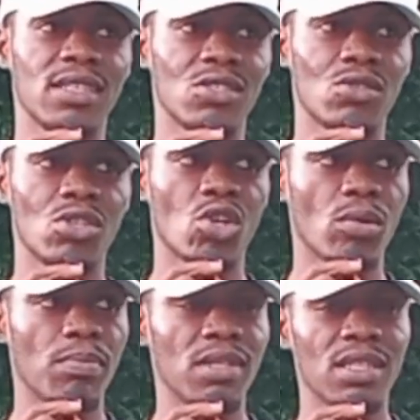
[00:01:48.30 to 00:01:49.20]
into the
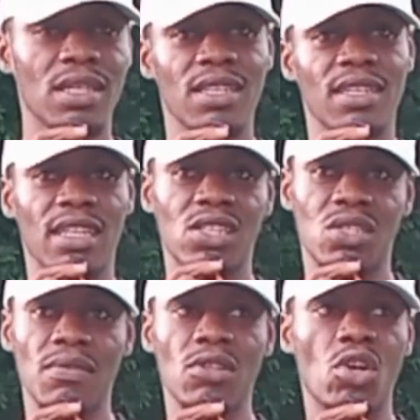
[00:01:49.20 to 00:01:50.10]
company. That is,
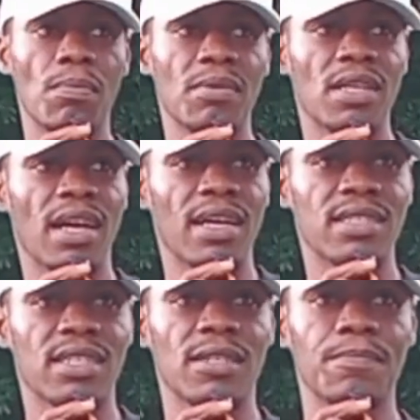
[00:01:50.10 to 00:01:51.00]
if the company has
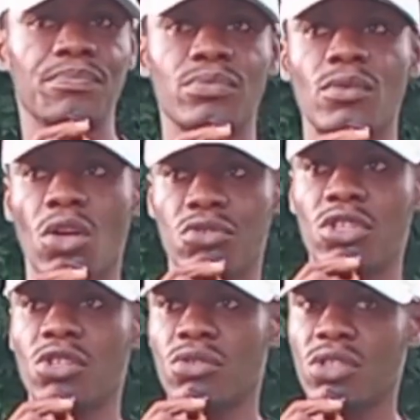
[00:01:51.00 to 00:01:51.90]
100
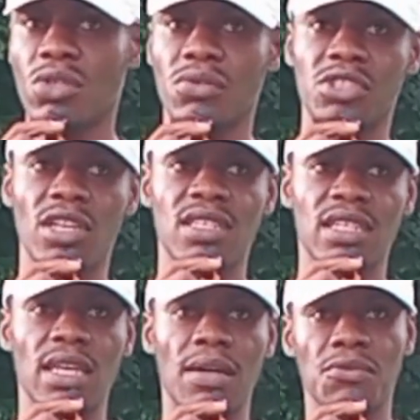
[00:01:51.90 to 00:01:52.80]
units of shares and
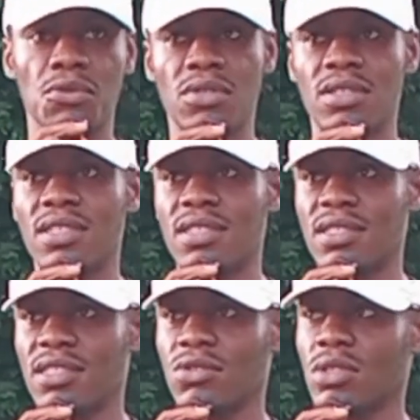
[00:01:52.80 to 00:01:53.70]
they have sold
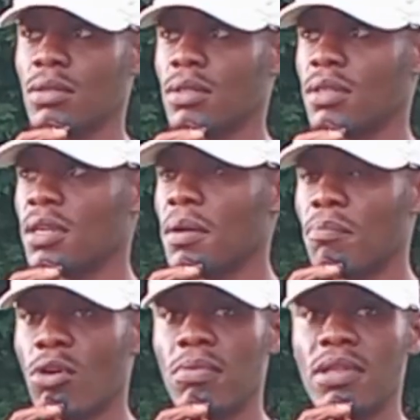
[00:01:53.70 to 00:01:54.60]
60 to the
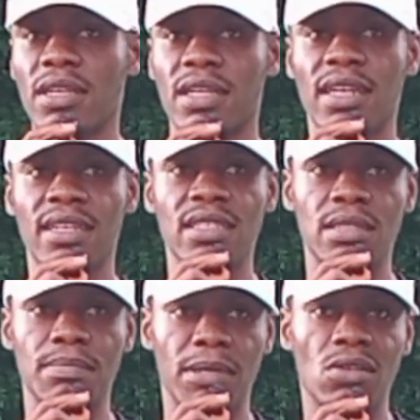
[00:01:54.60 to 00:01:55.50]
public, at this
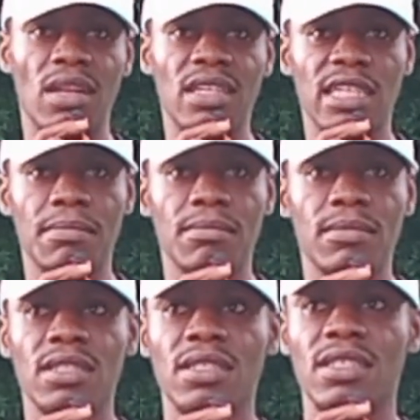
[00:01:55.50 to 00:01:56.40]
particular time,
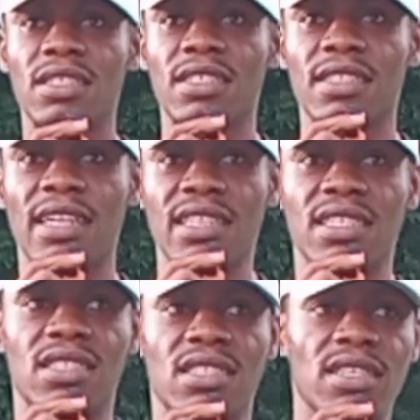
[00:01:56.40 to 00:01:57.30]
that
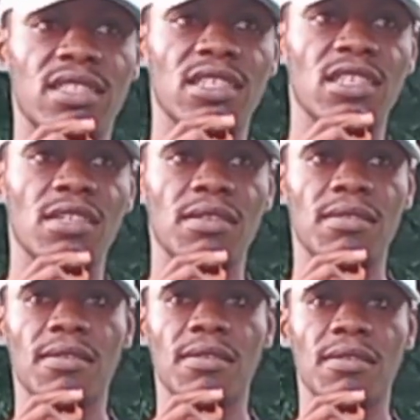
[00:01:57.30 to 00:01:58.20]
60, let's say
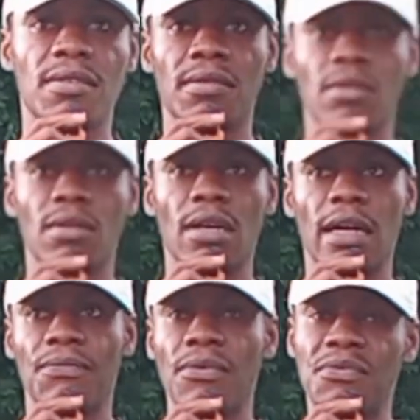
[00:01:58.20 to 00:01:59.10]

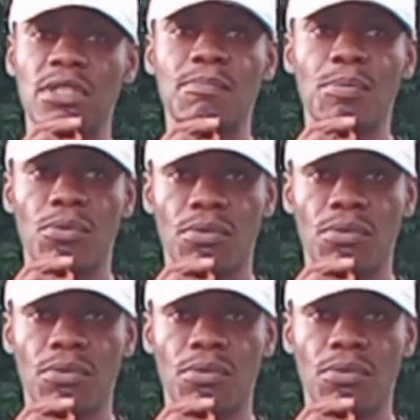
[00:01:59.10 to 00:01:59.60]
50 people